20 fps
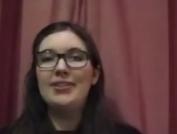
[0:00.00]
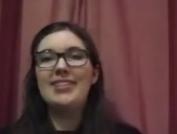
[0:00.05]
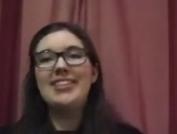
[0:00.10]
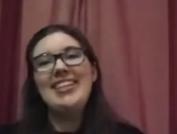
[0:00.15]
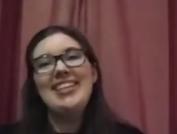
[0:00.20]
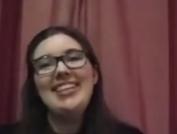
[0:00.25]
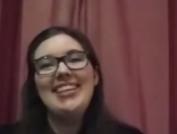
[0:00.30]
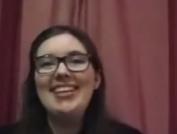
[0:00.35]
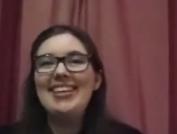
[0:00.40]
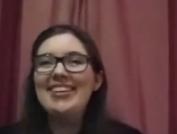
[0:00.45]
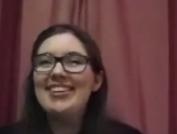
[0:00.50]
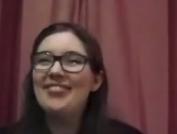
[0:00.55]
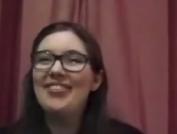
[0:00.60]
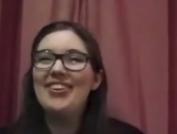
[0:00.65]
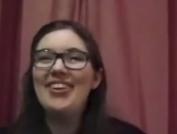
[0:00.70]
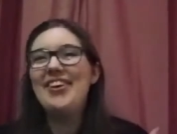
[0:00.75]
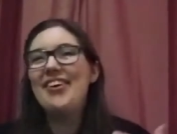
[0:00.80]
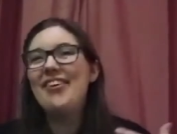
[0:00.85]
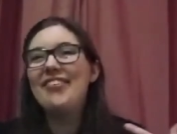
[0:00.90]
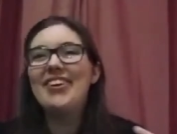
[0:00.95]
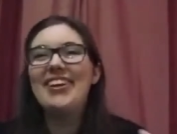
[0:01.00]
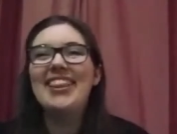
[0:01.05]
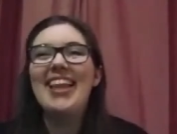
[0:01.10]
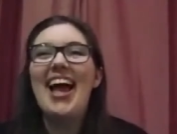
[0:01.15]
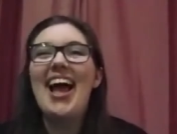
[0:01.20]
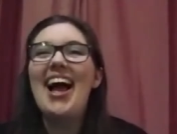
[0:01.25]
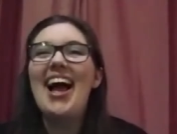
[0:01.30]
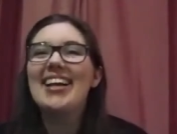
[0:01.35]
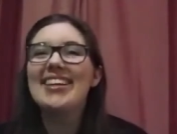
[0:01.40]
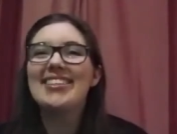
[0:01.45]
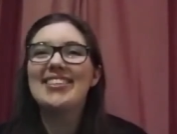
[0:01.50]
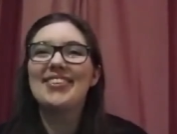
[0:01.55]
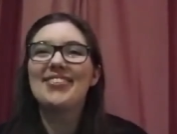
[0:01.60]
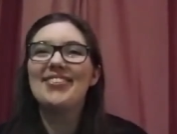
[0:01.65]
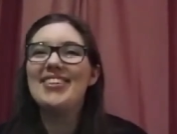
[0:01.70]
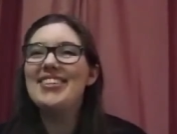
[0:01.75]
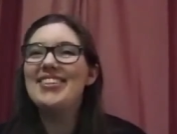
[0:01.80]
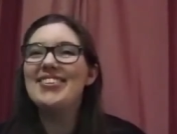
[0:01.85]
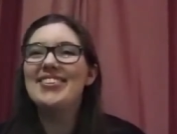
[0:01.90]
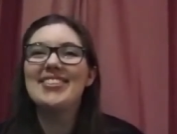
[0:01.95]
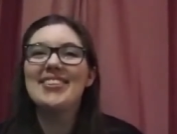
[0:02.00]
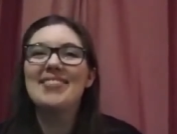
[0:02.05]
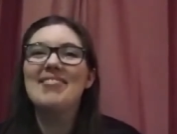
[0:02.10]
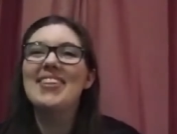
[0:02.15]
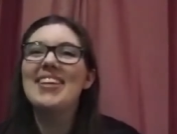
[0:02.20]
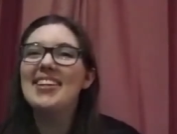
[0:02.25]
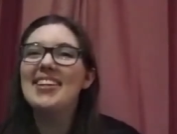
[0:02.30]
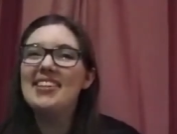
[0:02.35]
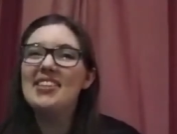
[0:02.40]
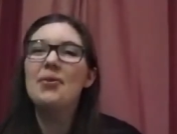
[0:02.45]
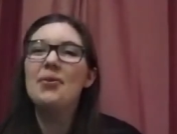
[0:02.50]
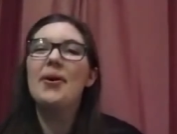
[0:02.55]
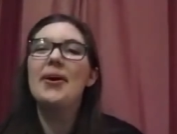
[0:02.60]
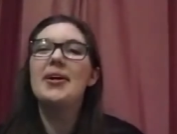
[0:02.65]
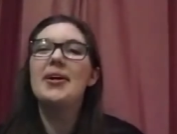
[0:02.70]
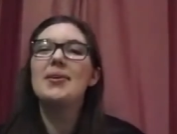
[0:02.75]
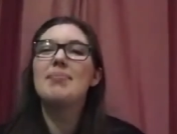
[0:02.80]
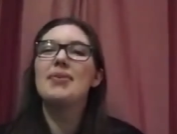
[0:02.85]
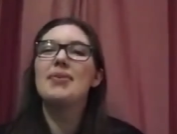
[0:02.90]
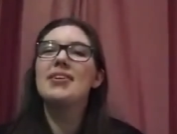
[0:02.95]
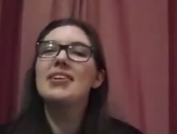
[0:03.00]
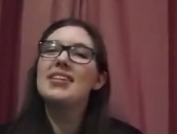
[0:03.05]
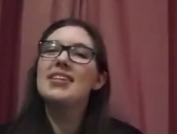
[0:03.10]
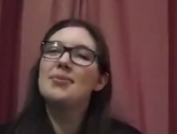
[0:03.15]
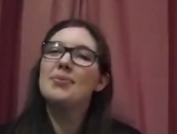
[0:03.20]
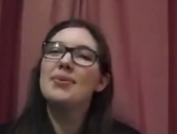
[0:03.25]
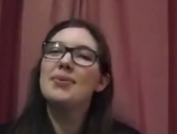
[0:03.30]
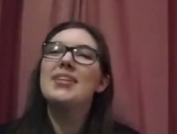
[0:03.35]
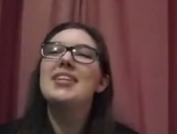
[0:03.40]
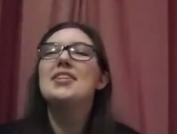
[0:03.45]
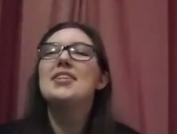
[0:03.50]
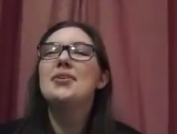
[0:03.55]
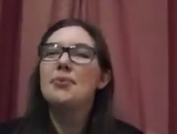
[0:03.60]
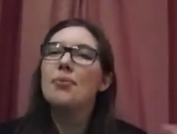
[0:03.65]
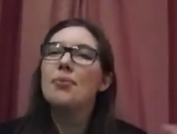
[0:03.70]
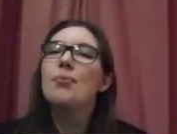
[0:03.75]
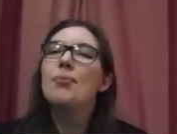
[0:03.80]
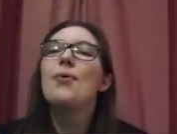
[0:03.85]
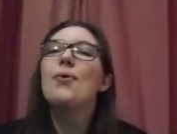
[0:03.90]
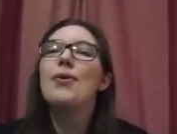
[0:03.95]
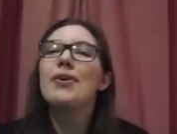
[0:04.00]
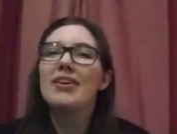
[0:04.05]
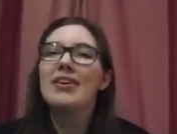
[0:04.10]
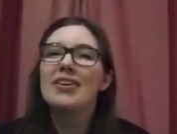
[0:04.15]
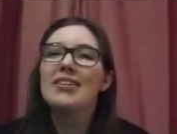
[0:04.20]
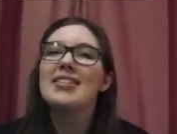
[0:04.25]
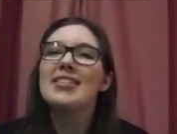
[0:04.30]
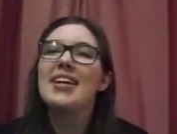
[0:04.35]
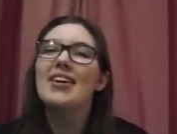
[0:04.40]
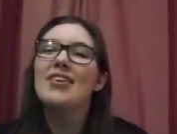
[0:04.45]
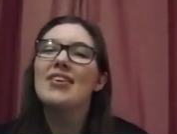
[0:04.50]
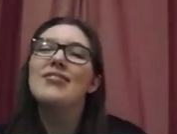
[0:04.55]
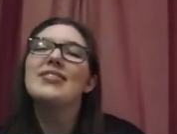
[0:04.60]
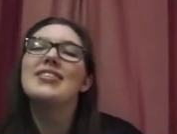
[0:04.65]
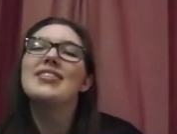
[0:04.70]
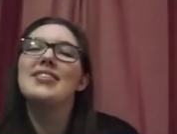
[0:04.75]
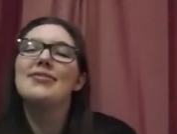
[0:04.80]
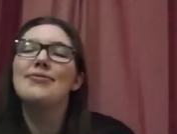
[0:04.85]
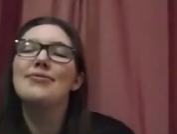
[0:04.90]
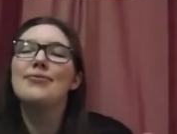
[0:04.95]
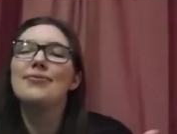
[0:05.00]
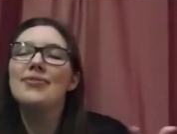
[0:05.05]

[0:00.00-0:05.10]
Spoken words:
tea, or we go relax, or we do something enjoyable because we need to reward ourselves if